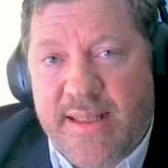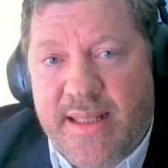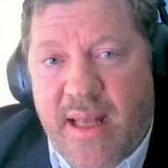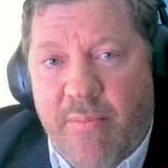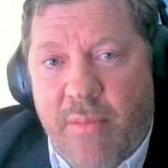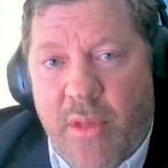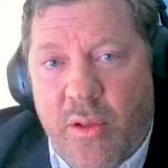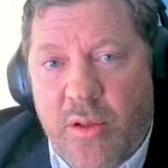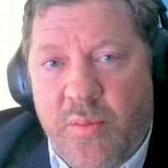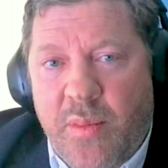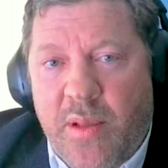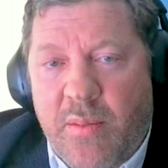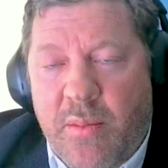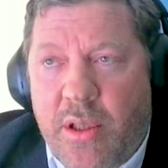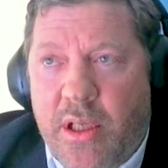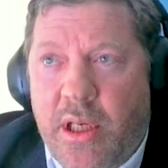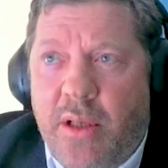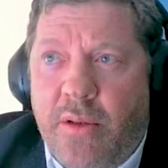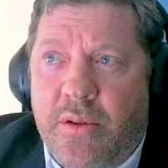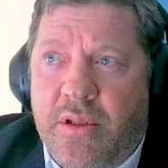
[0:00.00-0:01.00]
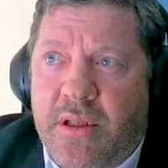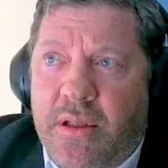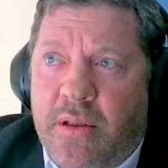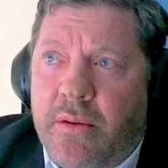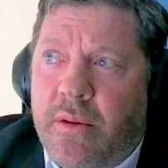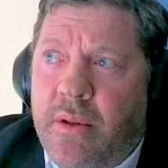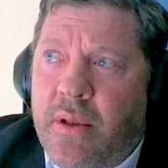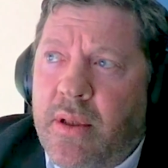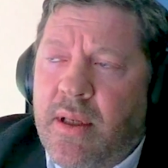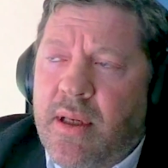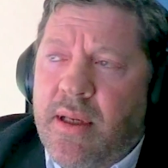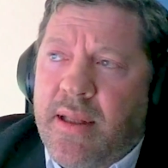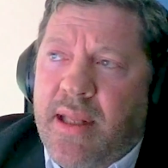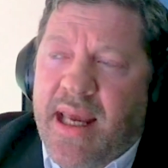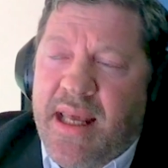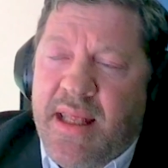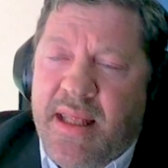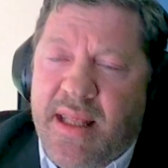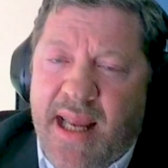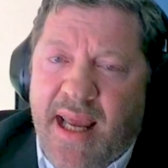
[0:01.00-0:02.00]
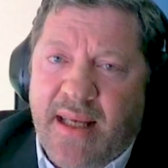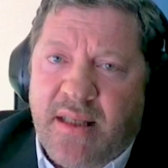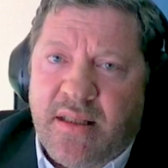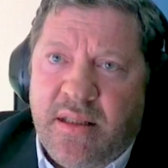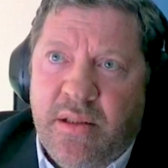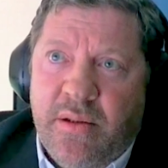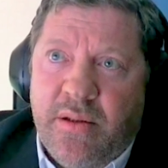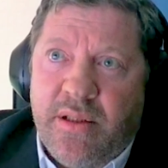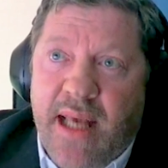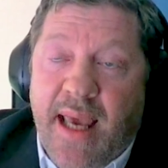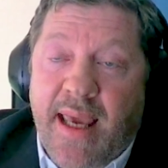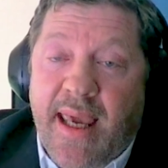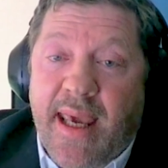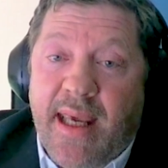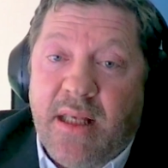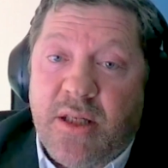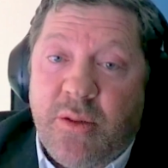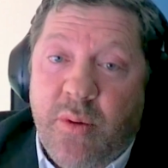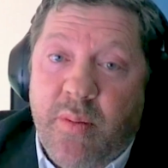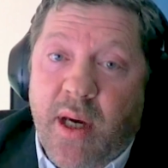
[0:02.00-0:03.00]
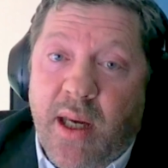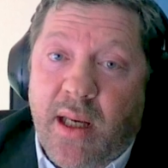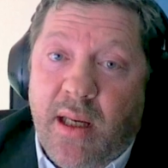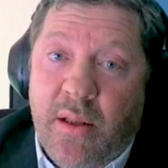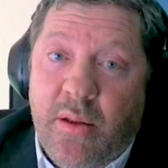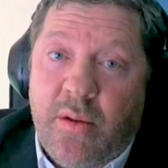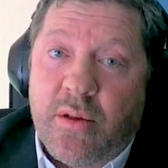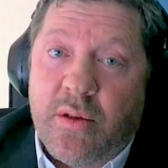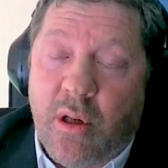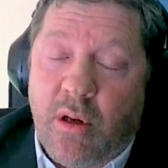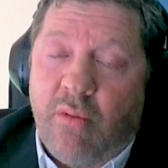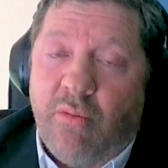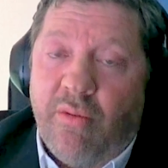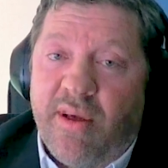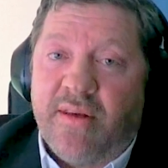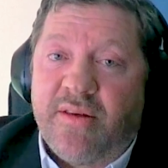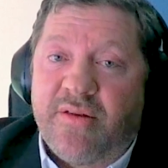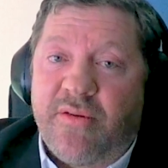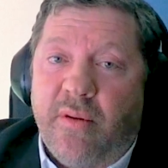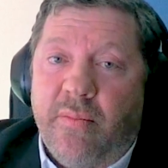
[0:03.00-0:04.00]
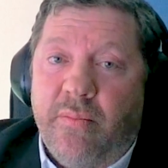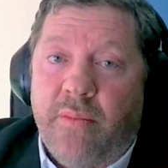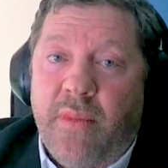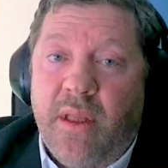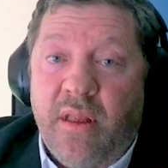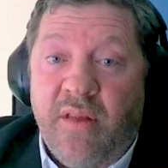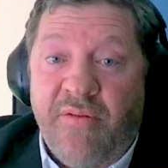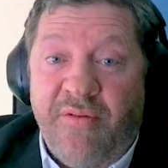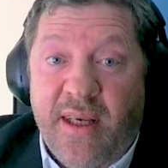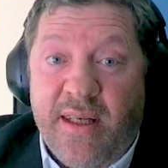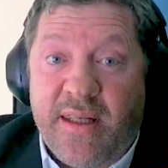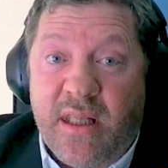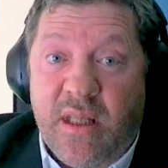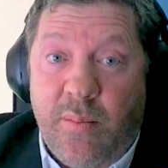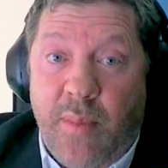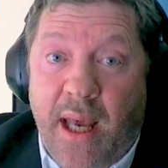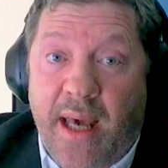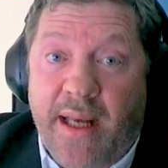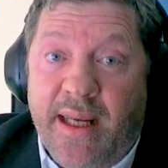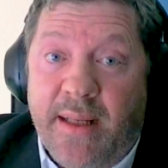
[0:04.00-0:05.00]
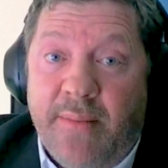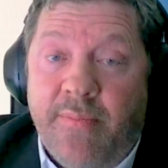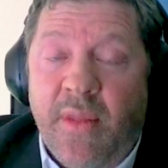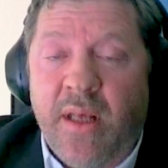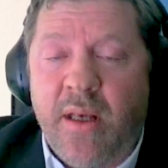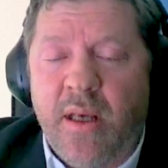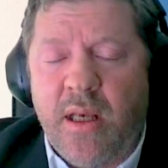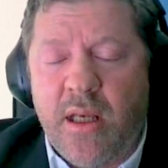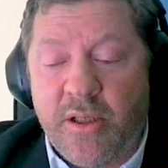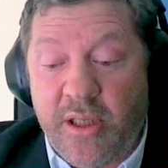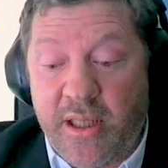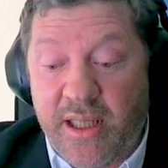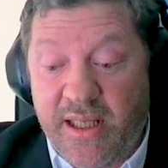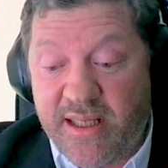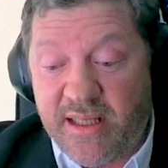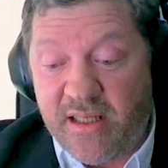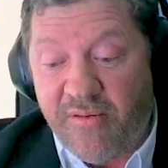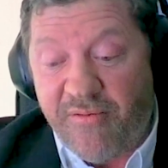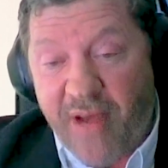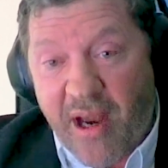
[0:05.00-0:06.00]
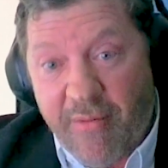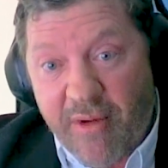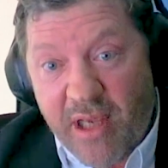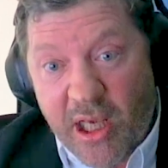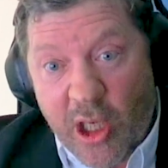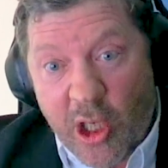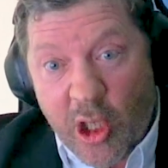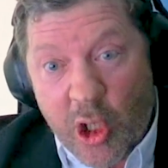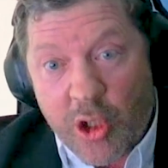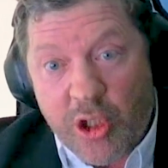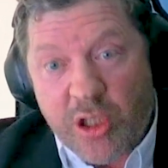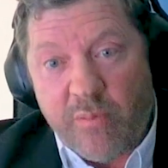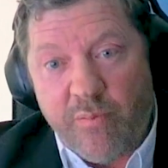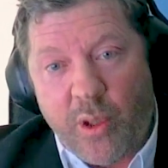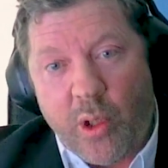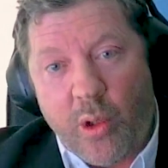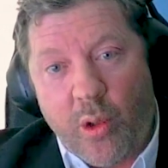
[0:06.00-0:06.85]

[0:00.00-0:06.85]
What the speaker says: that most people go to, that in the next 2 decades, we might lose coral reefs from the face of the planet. So this is a very urgent